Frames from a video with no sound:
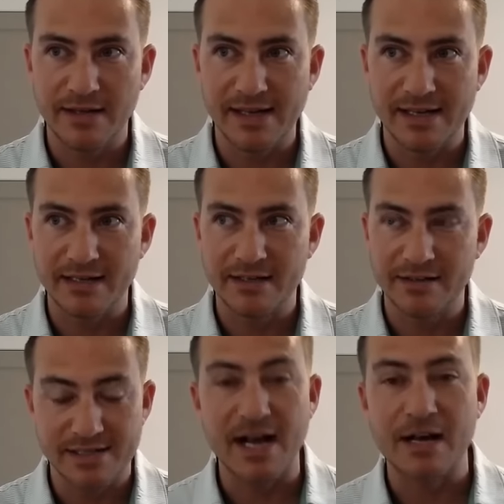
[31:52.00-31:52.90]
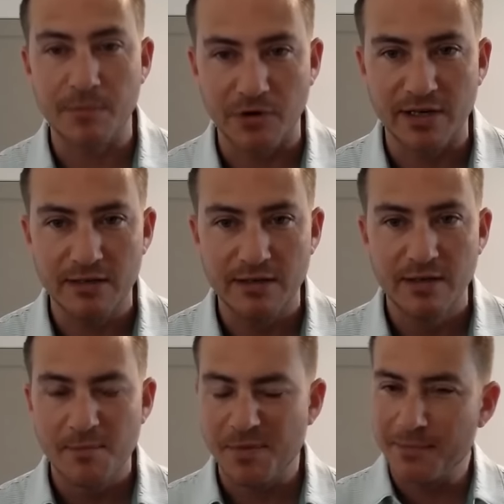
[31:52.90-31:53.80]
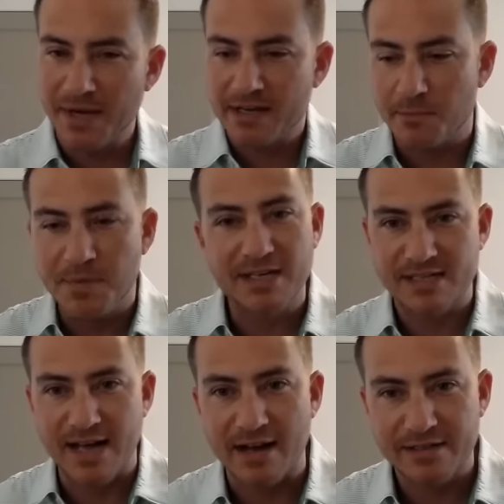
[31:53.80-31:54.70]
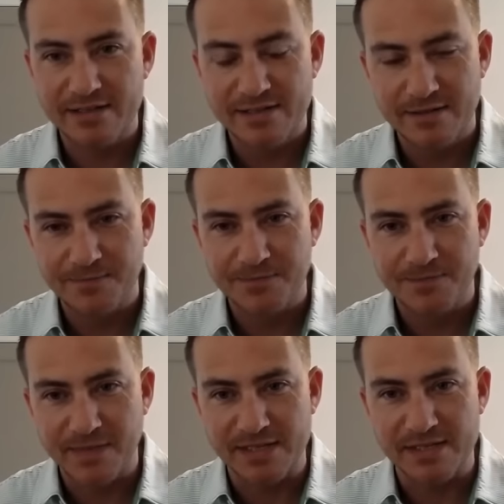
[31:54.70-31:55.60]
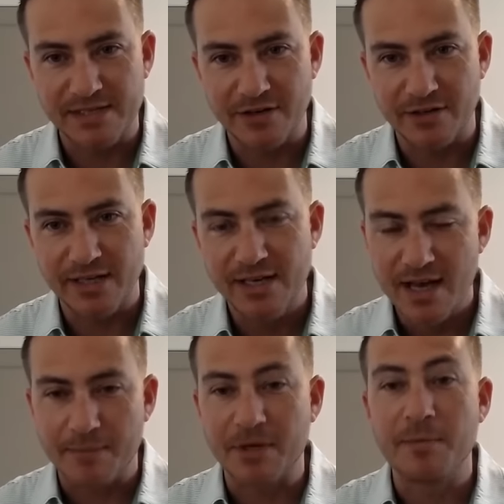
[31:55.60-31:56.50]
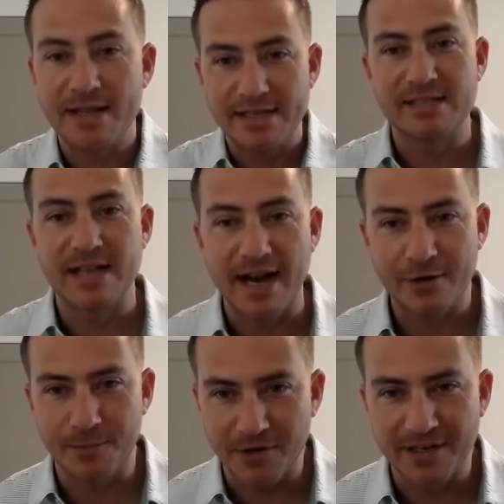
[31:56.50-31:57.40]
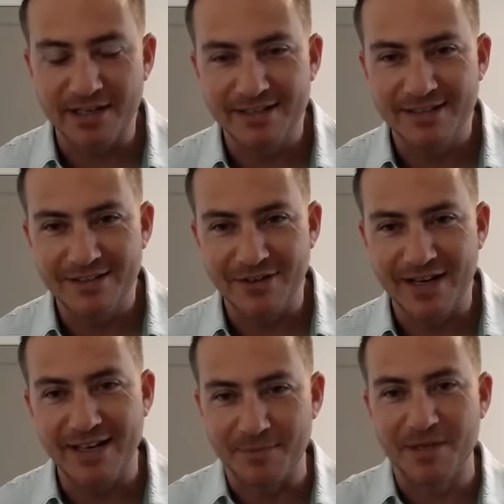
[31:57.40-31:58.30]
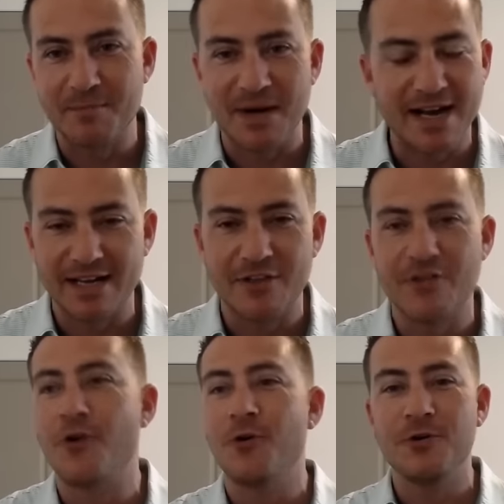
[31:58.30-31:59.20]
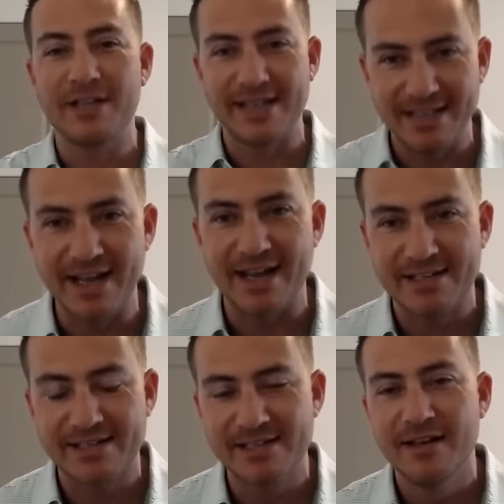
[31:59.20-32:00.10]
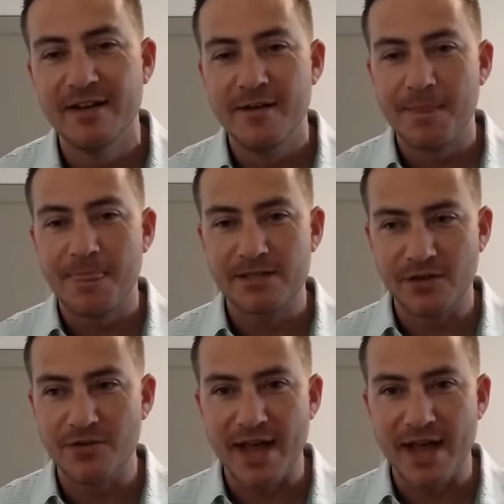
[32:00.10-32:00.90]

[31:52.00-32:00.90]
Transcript: the stock market. But I'm not going to pick stocks necessarily. I'm going to buy the entire market, right? I'm going to buy the whole index so